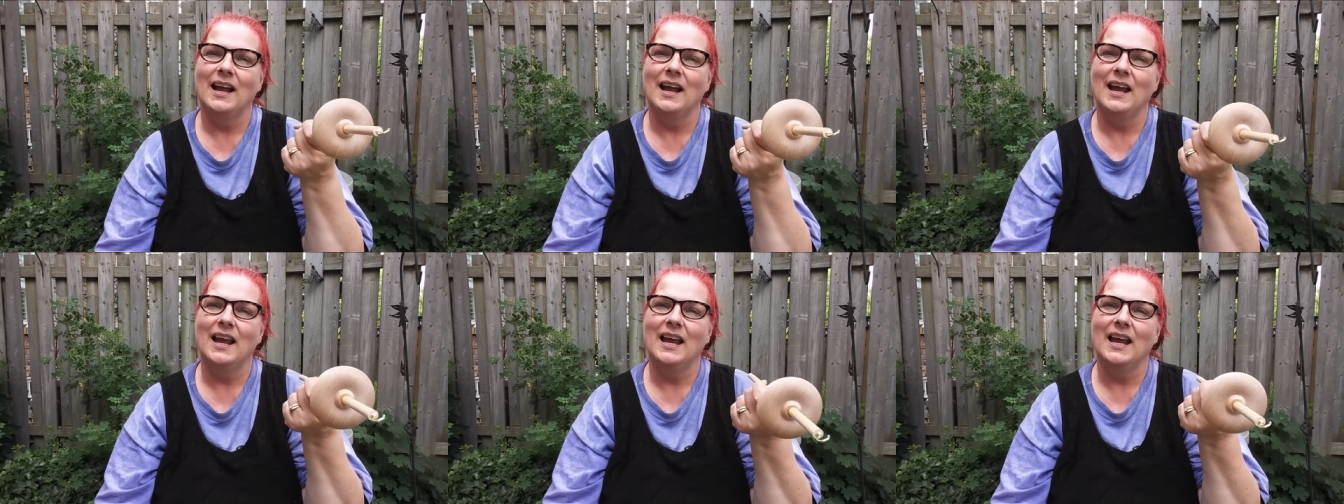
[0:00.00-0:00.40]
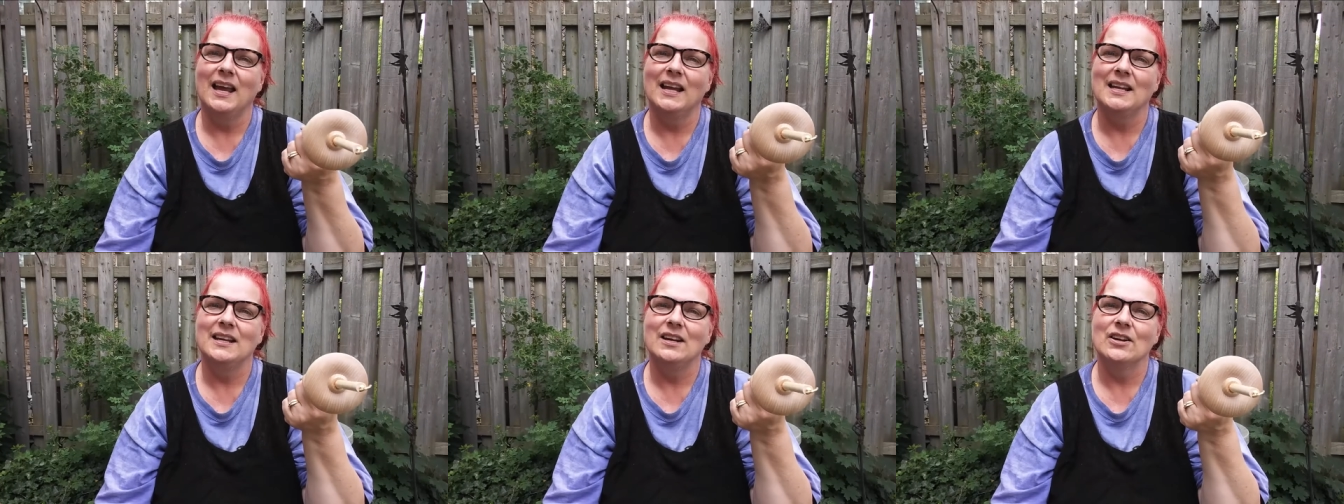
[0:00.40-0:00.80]

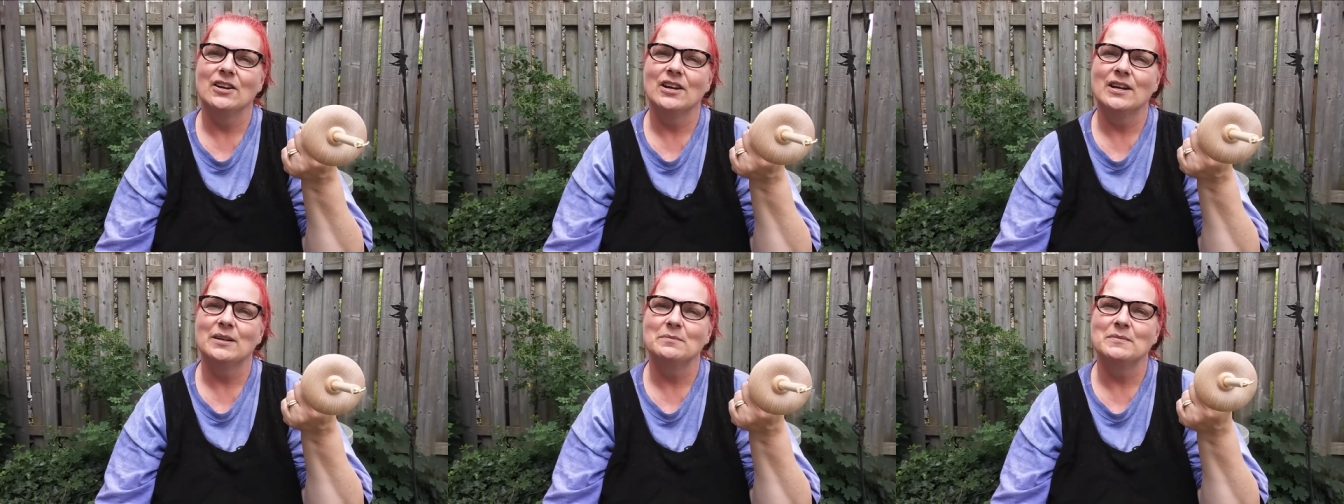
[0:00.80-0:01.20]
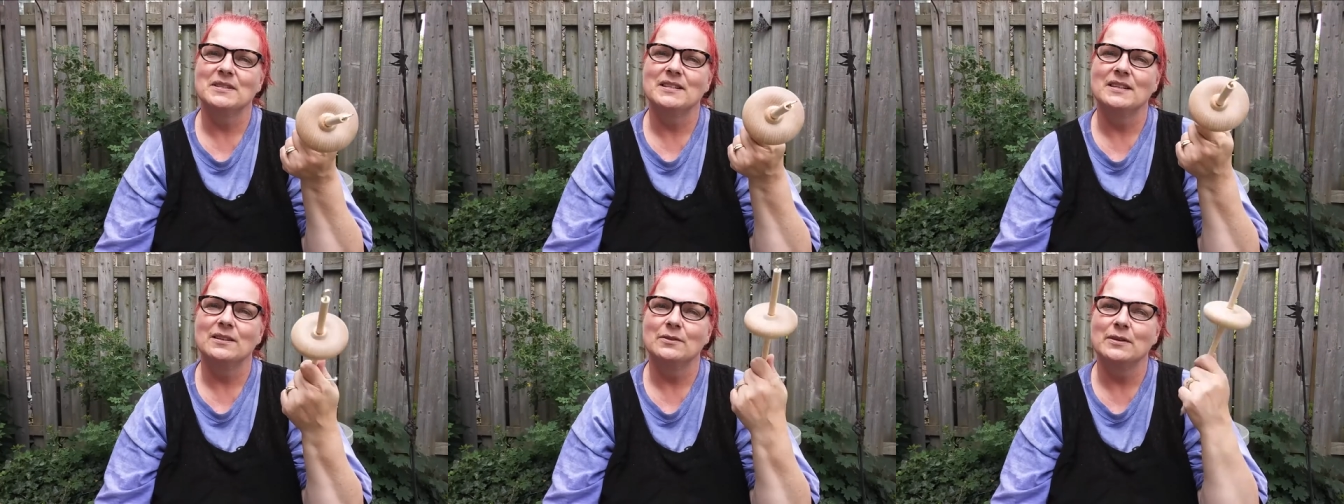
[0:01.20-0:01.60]
And here
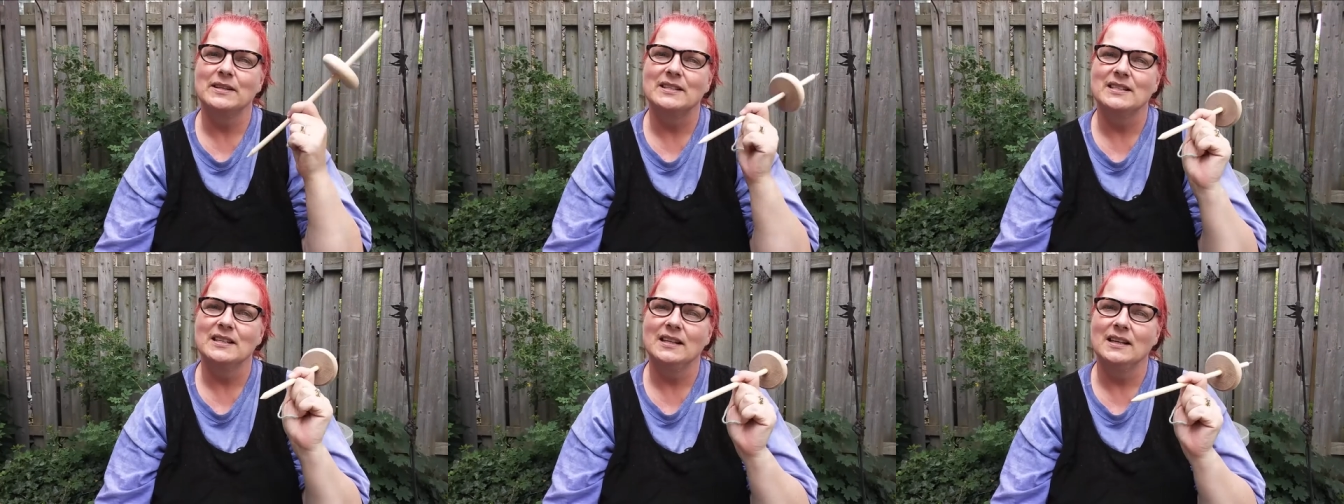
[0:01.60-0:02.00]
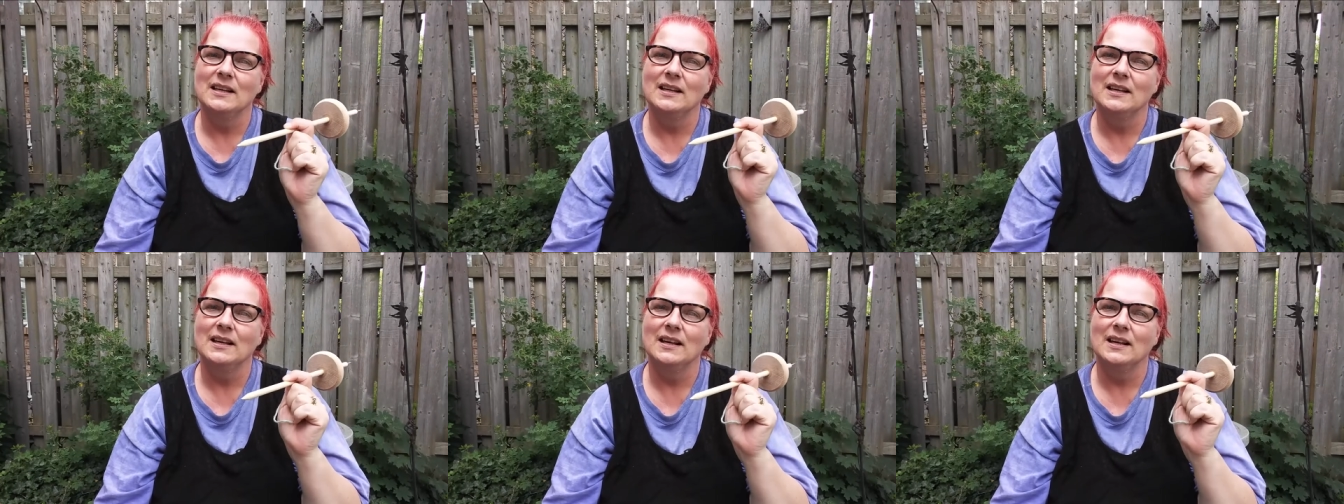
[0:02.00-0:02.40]
comes the noisy
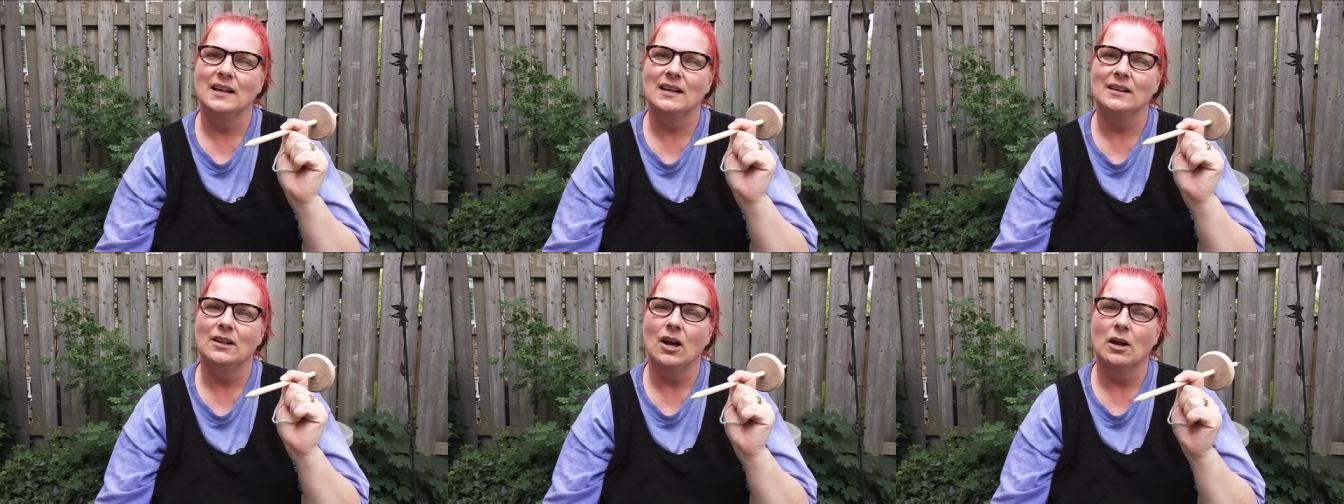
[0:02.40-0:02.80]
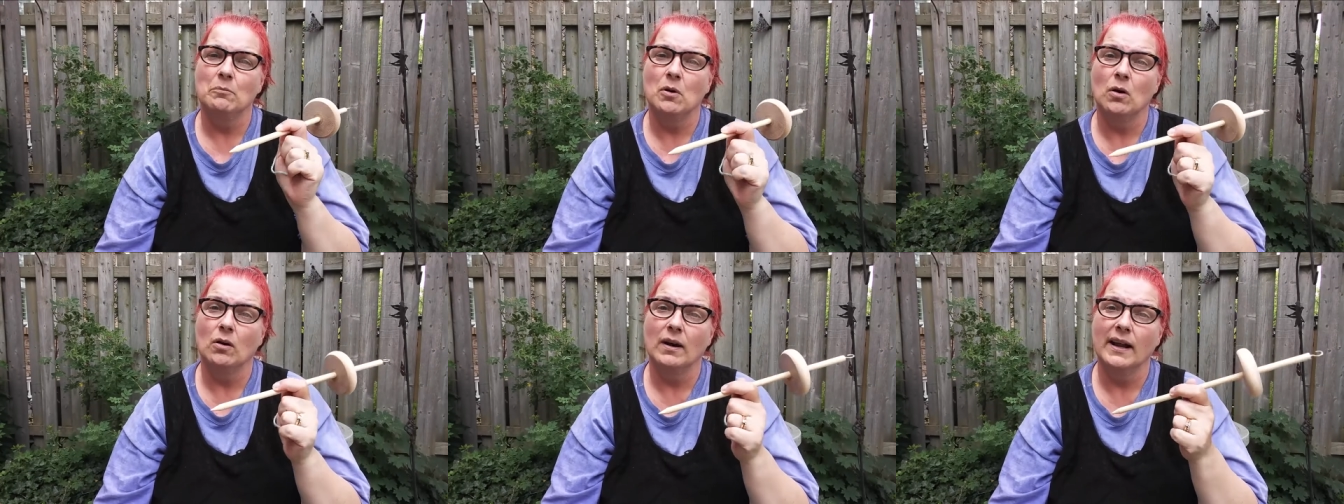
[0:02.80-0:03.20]

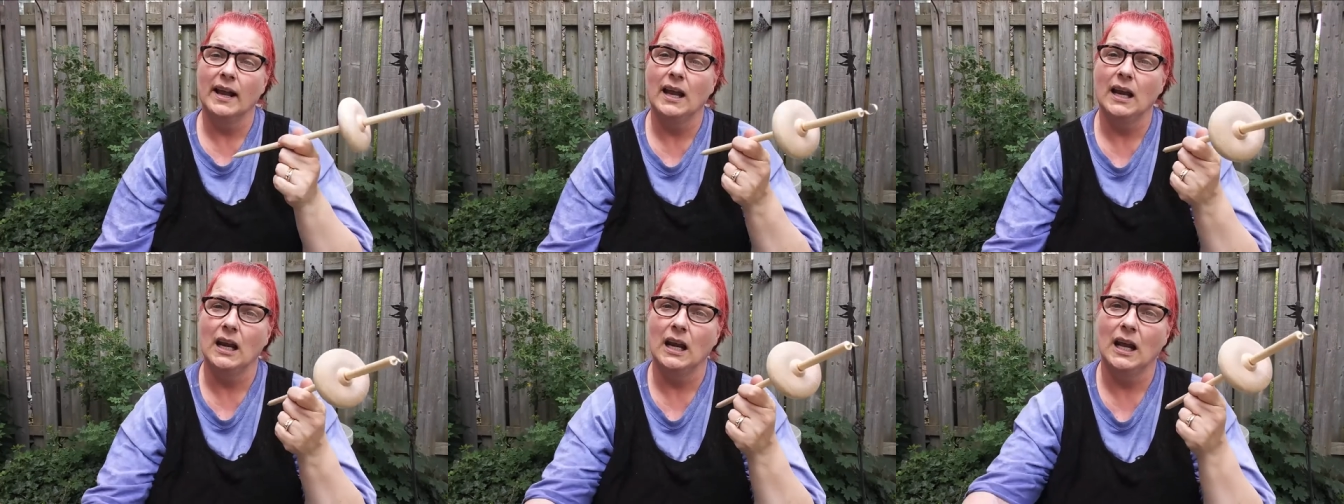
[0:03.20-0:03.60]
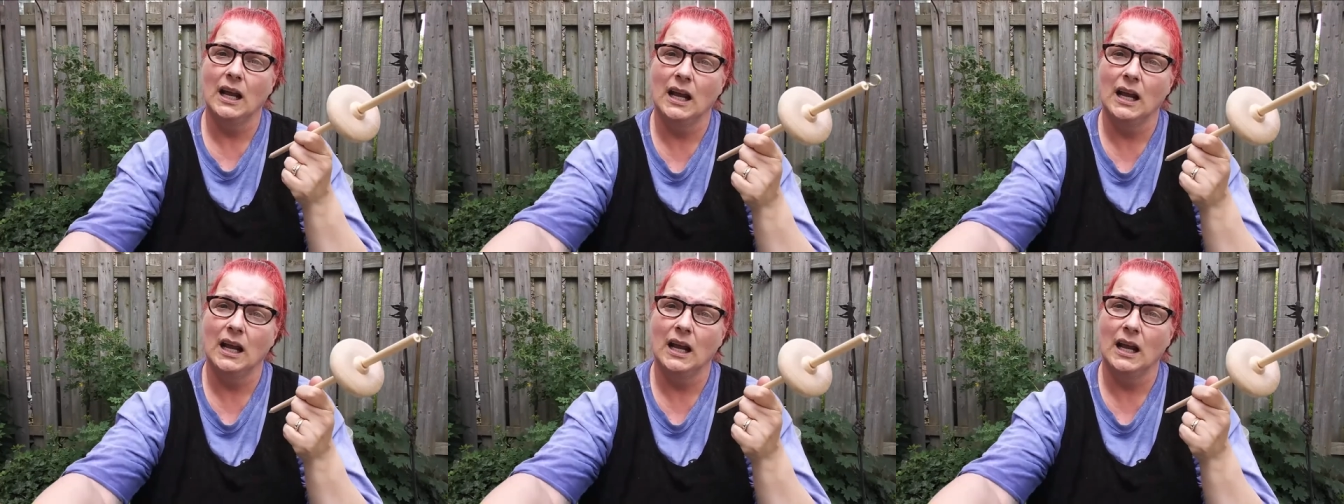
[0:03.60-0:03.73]
lawnmower again.